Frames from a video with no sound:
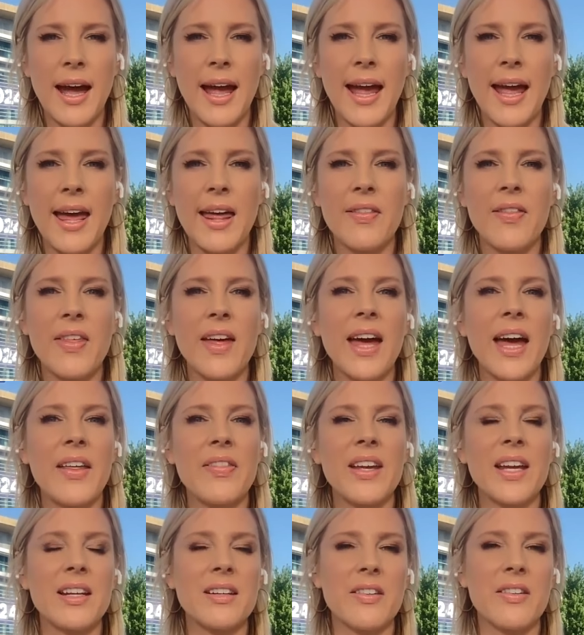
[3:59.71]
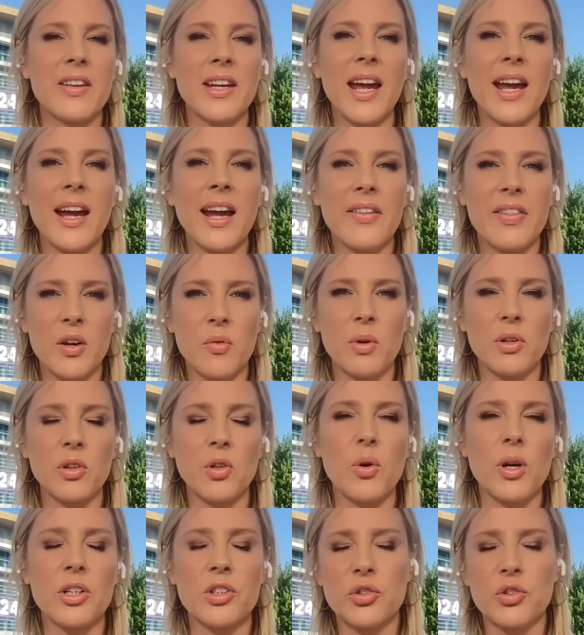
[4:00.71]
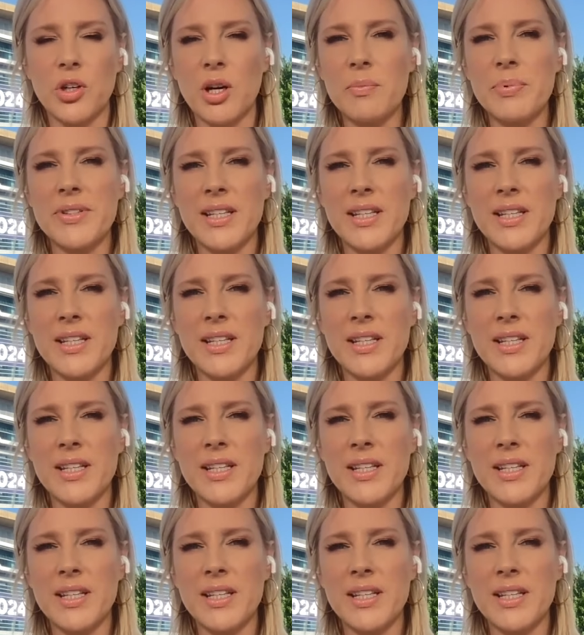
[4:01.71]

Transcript: And that at the end of the day, I think what Laura Trump